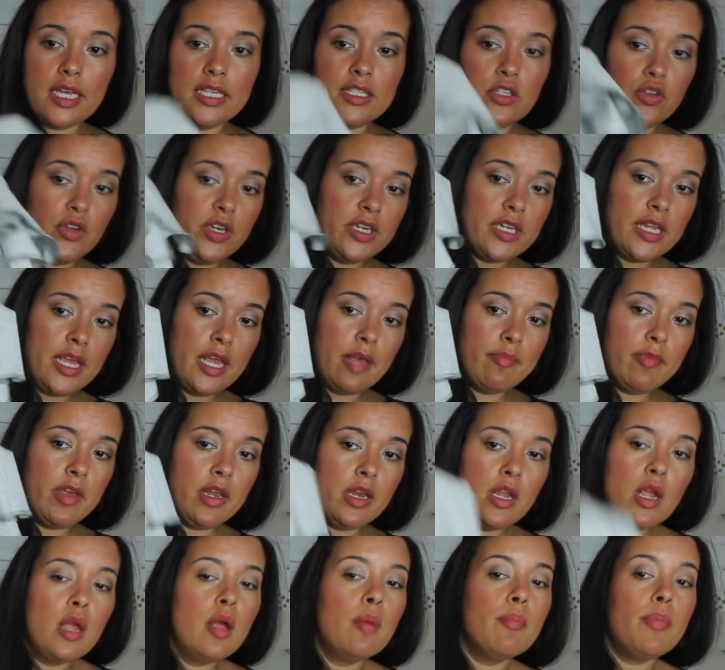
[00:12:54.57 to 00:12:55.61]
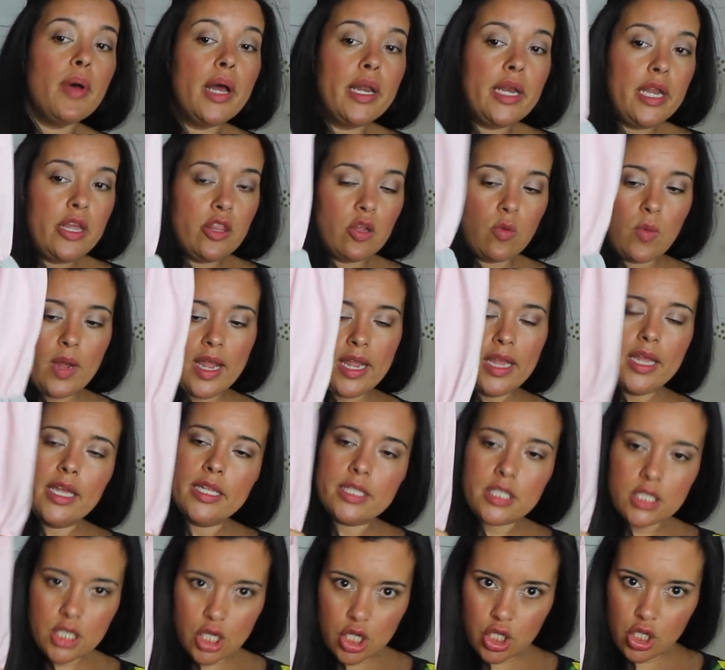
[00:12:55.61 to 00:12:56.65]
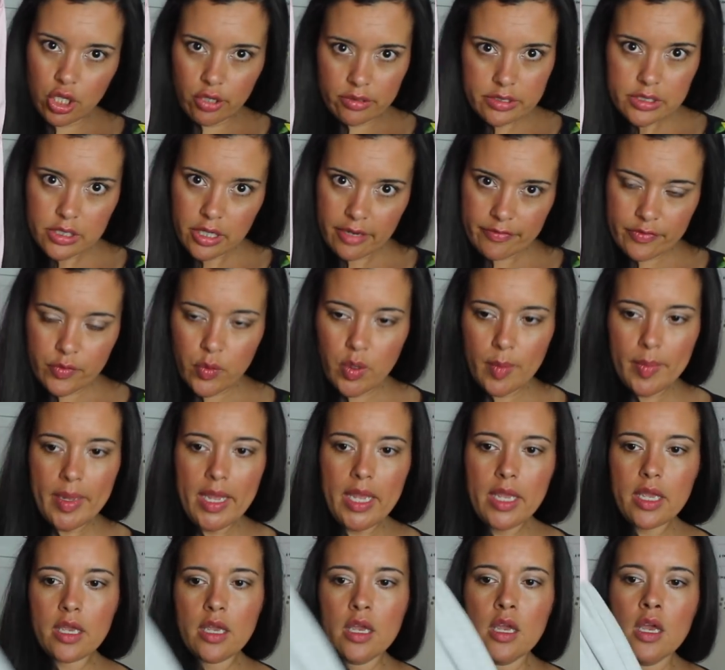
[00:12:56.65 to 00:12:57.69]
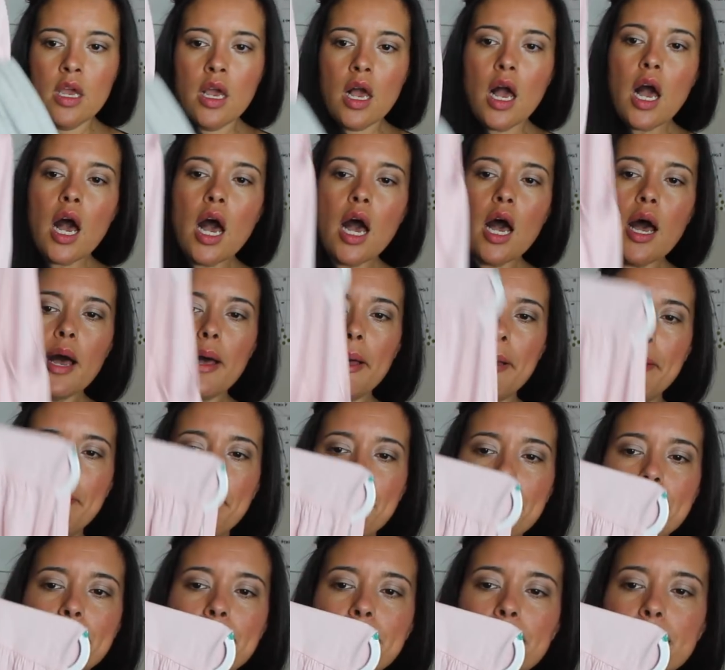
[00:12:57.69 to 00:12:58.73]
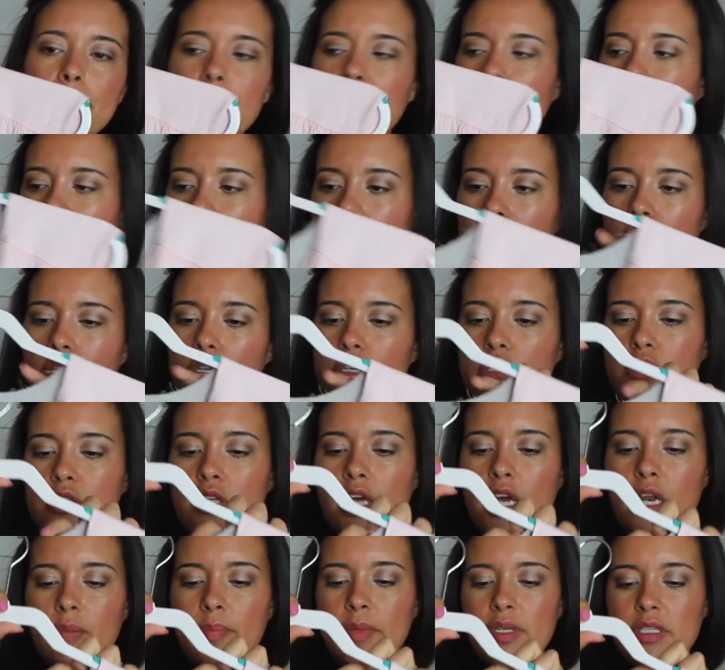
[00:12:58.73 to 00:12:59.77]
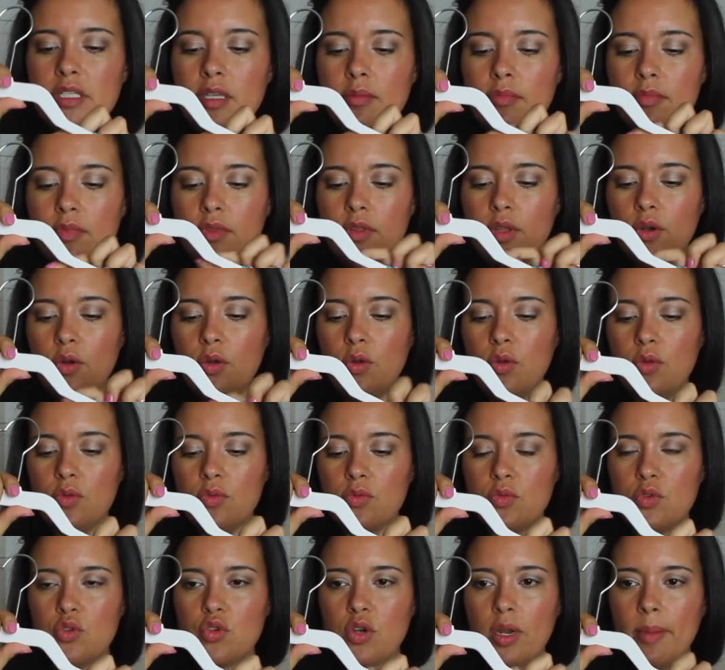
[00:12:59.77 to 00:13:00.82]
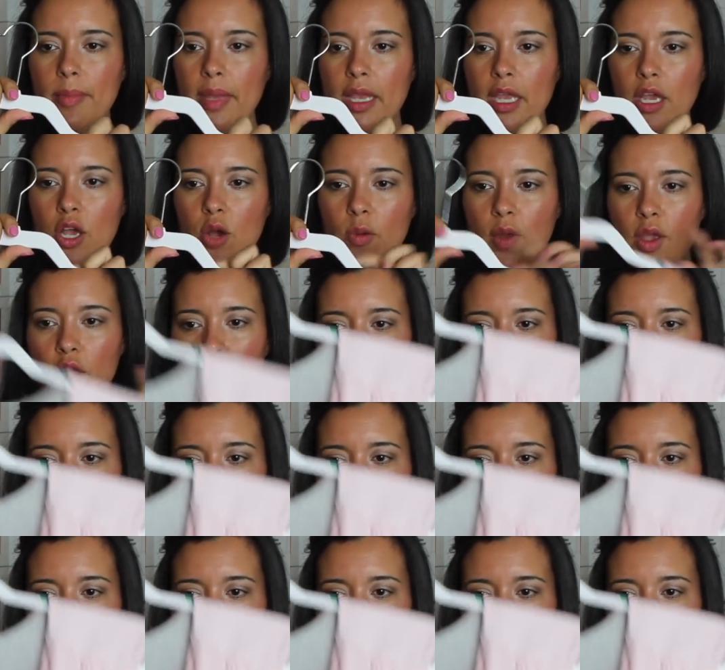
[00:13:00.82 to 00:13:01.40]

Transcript: I still need to hem it. But either way, it's close enough to a make. And there's gotta be some little trimming going